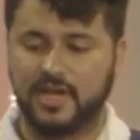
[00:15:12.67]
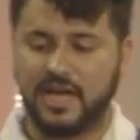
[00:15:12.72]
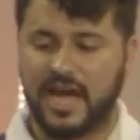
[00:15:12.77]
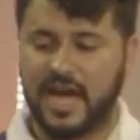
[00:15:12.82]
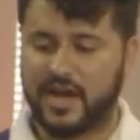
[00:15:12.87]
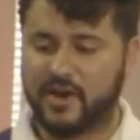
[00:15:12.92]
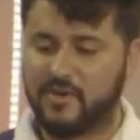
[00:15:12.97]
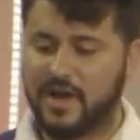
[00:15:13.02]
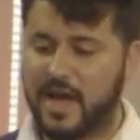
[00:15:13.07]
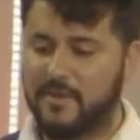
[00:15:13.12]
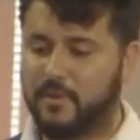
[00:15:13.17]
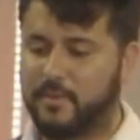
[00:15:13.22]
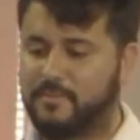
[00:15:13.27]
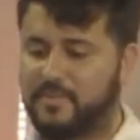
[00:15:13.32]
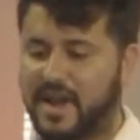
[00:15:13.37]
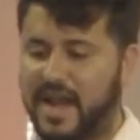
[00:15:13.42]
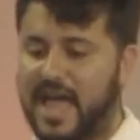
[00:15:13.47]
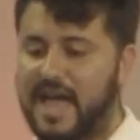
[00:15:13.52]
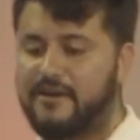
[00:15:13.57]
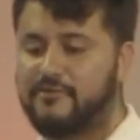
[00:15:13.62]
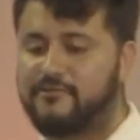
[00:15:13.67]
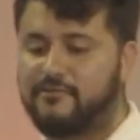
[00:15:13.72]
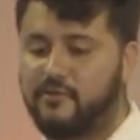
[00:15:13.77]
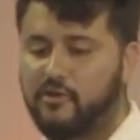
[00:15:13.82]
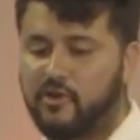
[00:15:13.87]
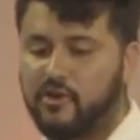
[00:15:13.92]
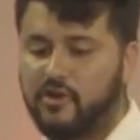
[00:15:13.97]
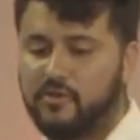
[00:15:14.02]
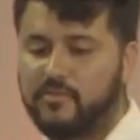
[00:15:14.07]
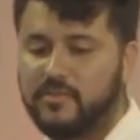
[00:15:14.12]
I don't have a
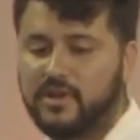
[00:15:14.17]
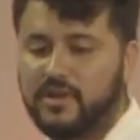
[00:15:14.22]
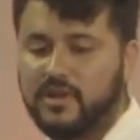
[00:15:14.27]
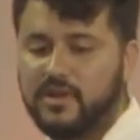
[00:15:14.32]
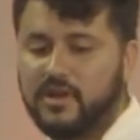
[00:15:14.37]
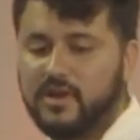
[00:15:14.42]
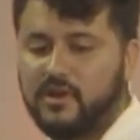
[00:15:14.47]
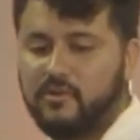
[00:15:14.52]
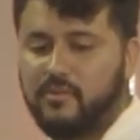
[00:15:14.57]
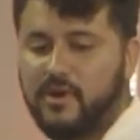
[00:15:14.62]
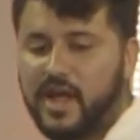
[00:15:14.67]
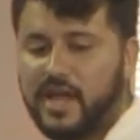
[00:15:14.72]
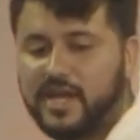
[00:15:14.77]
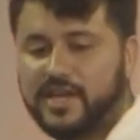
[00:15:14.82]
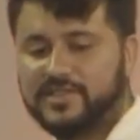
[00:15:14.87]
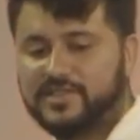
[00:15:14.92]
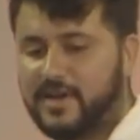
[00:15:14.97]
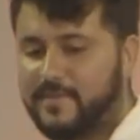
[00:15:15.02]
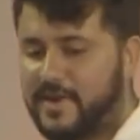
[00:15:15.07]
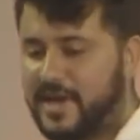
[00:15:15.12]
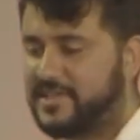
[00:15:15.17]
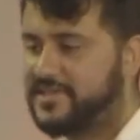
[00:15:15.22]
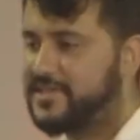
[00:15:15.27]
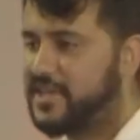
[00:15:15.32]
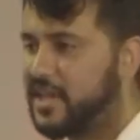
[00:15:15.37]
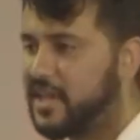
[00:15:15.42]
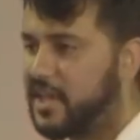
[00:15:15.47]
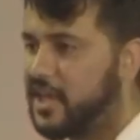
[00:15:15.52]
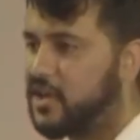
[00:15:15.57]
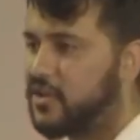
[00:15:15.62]
platform, right, because I'm not
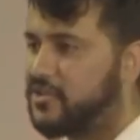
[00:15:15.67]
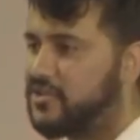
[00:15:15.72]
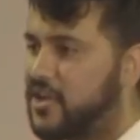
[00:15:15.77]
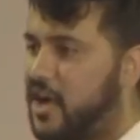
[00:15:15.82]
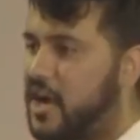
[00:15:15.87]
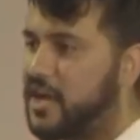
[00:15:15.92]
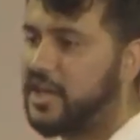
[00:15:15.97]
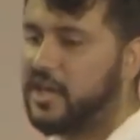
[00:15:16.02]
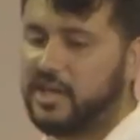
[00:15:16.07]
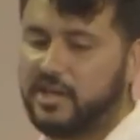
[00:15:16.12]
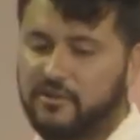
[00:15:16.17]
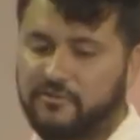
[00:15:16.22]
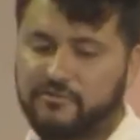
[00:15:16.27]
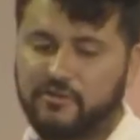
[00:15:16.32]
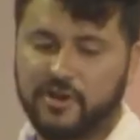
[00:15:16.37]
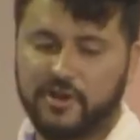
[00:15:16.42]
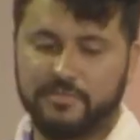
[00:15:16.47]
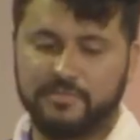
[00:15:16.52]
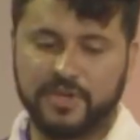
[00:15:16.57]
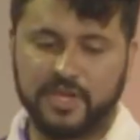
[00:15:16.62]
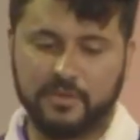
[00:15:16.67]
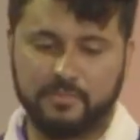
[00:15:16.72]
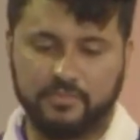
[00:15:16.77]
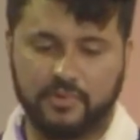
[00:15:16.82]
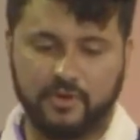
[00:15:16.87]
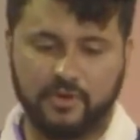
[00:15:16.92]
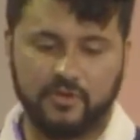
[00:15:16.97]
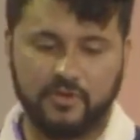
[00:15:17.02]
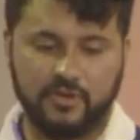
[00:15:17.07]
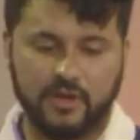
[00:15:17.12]
singing or talking in front of
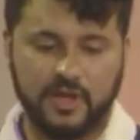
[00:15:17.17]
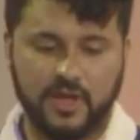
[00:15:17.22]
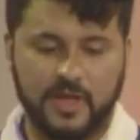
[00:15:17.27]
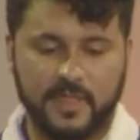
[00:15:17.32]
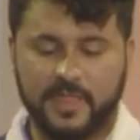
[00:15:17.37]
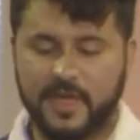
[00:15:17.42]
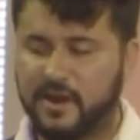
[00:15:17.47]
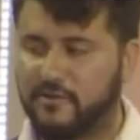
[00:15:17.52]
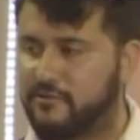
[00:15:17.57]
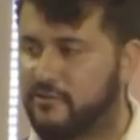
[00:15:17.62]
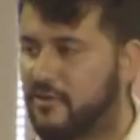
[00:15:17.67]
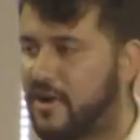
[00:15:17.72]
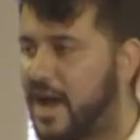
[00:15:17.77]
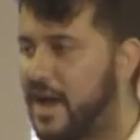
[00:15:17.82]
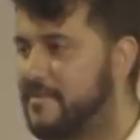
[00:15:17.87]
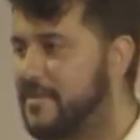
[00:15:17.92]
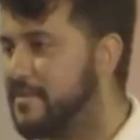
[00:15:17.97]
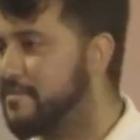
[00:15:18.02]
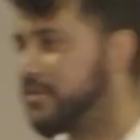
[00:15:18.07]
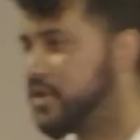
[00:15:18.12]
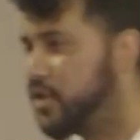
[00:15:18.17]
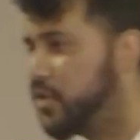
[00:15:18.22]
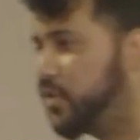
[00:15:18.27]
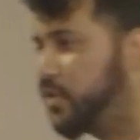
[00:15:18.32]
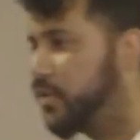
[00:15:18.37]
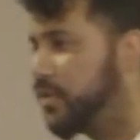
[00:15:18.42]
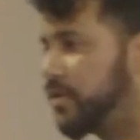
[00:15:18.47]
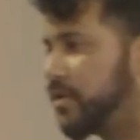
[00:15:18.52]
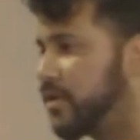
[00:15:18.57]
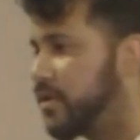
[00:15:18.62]
people, therefore I'm
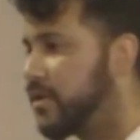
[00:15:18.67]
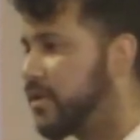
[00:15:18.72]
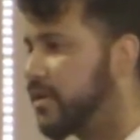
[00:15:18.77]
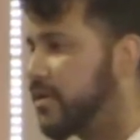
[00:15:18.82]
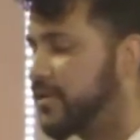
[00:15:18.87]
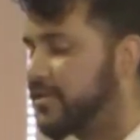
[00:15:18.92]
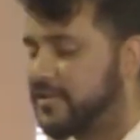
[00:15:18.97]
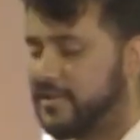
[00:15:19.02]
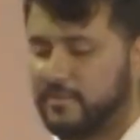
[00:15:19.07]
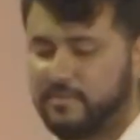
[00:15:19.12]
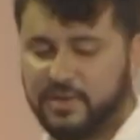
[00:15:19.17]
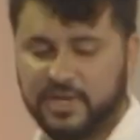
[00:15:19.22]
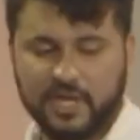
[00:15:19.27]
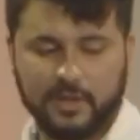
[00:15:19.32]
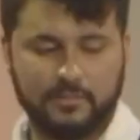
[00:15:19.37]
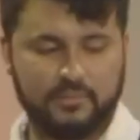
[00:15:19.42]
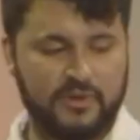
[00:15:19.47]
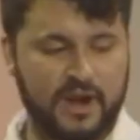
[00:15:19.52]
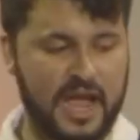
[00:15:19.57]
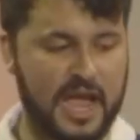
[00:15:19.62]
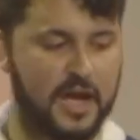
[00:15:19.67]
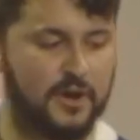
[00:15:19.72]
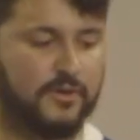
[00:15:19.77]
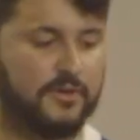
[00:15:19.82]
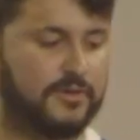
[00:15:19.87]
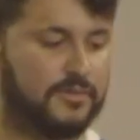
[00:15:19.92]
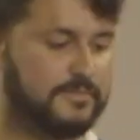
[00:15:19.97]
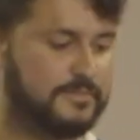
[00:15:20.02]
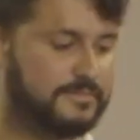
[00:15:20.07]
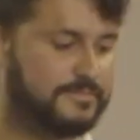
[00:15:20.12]
immune to being proud.